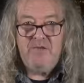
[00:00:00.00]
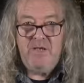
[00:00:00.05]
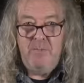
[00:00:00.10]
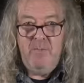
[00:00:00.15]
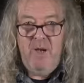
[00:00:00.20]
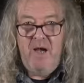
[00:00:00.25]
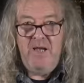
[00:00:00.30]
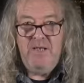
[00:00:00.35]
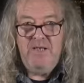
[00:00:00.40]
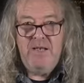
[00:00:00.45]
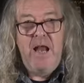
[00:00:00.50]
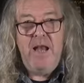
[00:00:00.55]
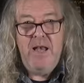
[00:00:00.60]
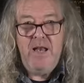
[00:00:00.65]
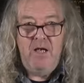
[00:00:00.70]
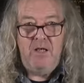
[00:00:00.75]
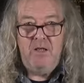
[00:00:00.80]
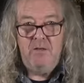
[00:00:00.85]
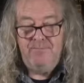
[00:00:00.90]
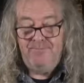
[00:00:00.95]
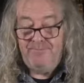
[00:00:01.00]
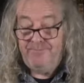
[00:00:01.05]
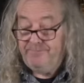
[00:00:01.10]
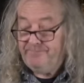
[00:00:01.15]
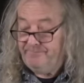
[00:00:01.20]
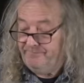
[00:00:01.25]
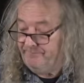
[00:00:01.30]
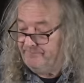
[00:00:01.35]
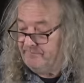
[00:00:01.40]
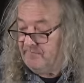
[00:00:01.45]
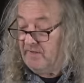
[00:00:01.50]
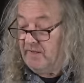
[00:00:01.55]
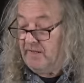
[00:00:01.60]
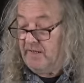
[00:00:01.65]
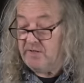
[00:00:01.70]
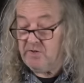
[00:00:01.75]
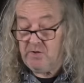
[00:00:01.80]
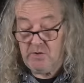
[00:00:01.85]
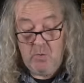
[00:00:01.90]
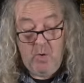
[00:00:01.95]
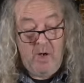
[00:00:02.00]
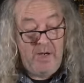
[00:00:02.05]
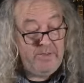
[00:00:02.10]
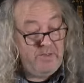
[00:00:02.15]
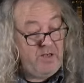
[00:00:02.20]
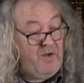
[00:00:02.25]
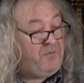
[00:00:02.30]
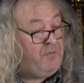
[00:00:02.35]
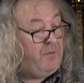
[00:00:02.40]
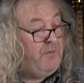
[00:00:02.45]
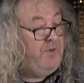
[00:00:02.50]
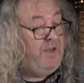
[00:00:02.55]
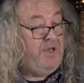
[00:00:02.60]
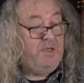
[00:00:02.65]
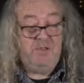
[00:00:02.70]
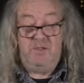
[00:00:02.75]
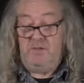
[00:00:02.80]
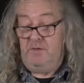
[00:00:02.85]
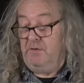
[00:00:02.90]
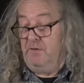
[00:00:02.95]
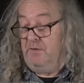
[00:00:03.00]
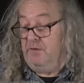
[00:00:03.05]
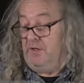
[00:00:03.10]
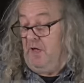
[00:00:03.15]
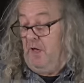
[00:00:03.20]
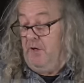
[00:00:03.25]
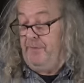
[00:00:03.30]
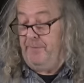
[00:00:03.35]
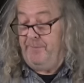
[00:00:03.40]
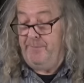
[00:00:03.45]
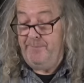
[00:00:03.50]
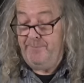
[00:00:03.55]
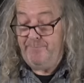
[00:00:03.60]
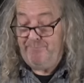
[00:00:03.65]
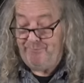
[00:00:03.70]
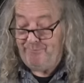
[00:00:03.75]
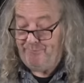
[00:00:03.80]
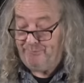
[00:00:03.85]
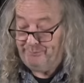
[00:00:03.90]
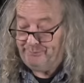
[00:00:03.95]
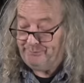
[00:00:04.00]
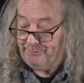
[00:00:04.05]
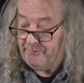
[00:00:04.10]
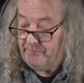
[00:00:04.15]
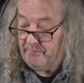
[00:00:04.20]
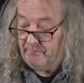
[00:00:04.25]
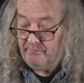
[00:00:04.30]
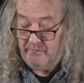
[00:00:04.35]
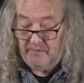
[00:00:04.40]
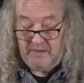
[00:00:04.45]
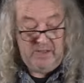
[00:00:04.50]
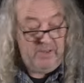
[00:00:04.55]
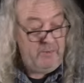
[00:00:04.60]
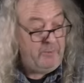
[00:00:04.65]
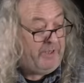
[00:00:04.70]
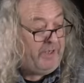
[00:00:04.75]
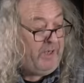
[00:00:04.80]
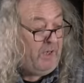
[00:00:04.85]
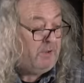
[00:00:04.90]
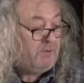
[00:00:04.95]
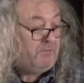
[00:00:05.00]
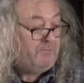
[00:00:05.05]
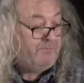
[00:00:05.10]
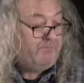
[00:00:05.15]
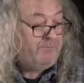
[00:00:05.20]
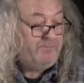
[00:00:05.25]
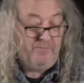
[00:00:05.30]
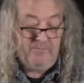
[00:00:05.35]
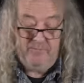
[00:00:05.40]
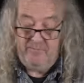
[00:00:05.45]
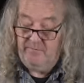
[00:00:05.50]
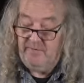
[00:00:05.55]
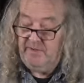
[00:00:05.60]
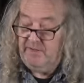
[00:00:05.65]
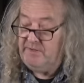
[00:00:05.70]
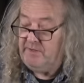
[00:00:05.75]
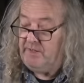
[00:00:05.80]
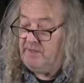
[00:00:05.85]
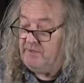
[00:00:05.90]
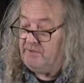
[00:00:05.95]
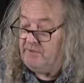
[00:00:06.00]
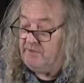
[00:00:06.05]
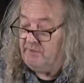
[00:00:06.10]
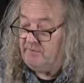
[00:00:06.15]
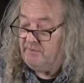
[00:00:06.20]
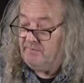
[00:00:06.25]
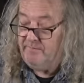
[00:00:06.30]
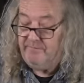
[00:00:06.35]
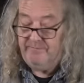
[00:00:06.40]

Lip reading: it made then? It's quite different, this. So here we go. This is